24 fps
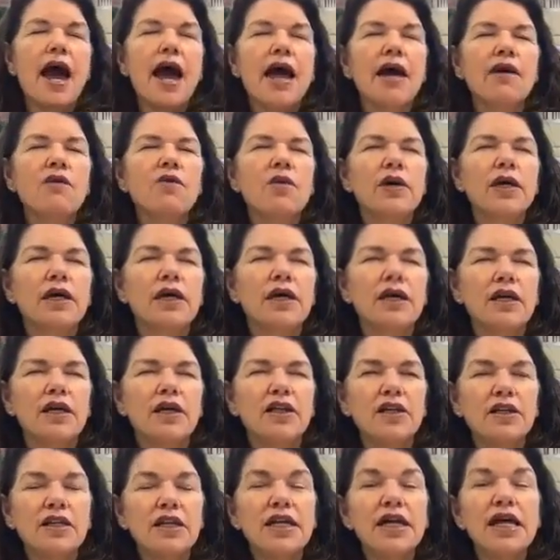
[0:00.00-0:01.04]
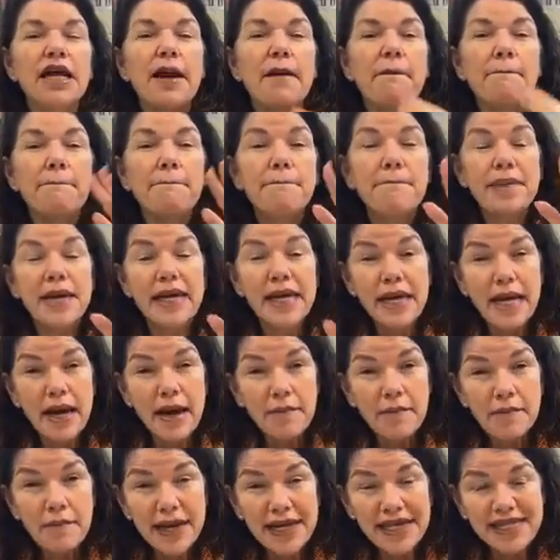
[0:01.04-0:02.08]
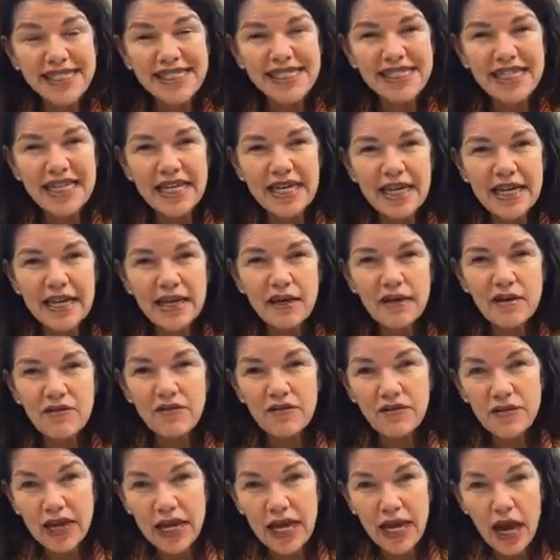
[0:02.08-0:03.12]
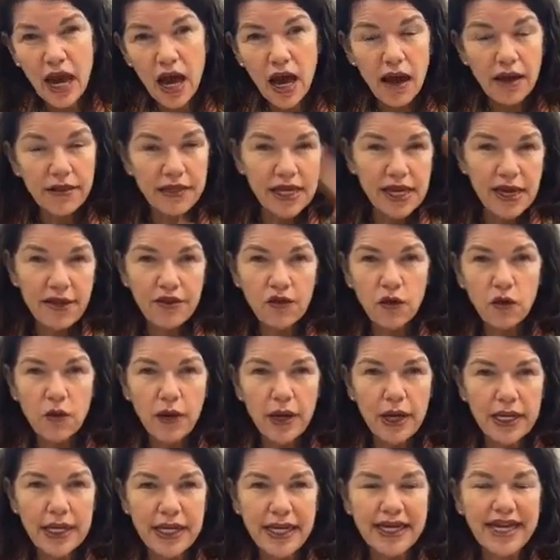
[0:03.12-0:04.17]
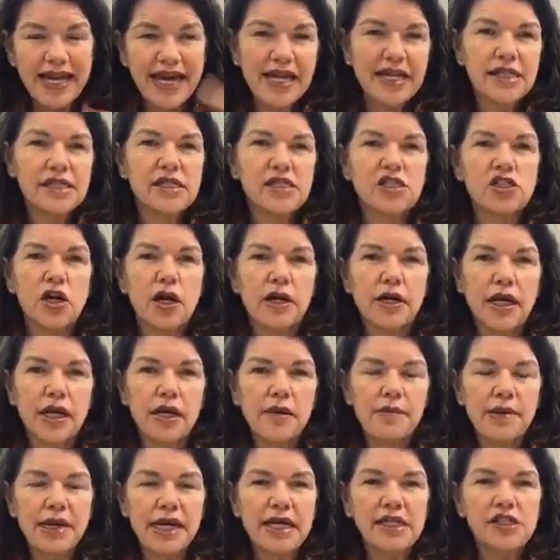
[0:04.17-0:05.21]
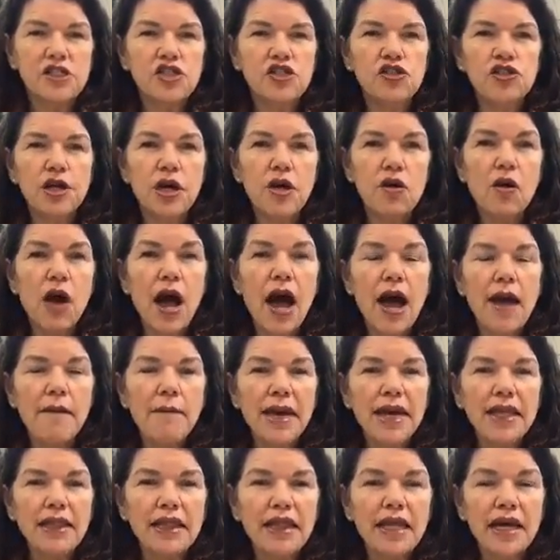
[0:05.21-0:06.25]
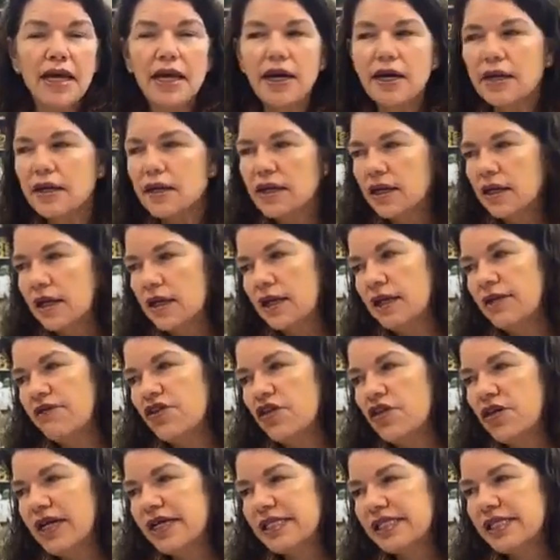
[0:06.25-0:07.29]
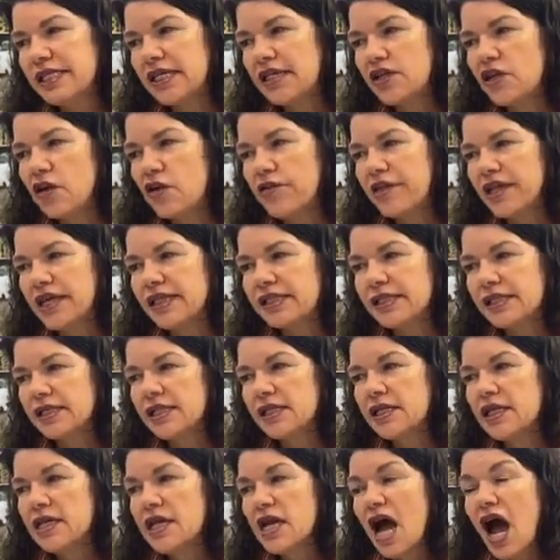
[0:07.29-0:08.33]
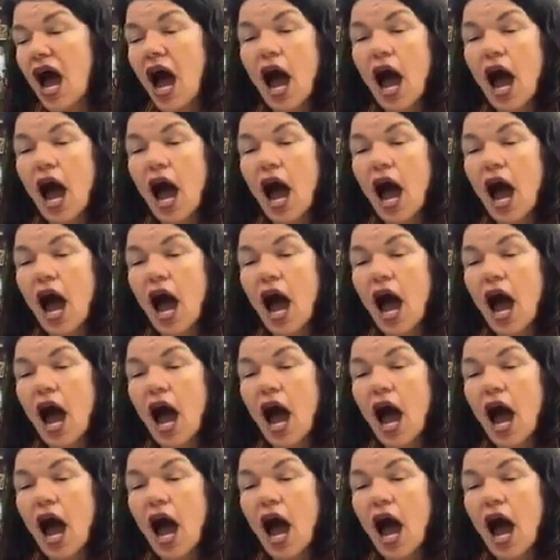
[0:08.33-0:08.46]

I will pick up my sleeve on the other one and get it started. Because you know, I'm at the, if you guys didn't know this,